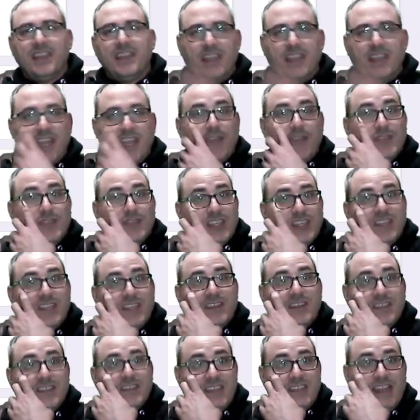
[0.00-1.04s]
if she
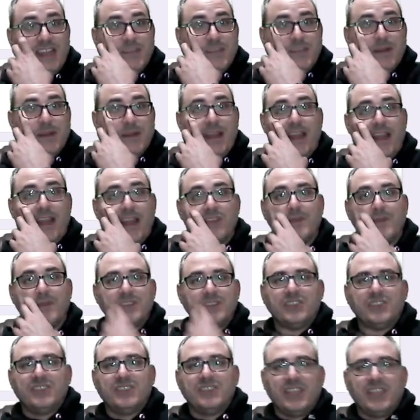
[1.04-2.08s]
sends about 800
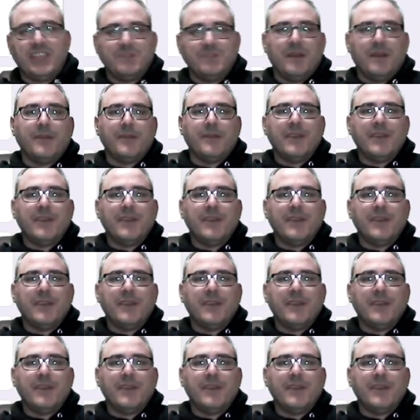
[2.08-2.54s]
messages each month?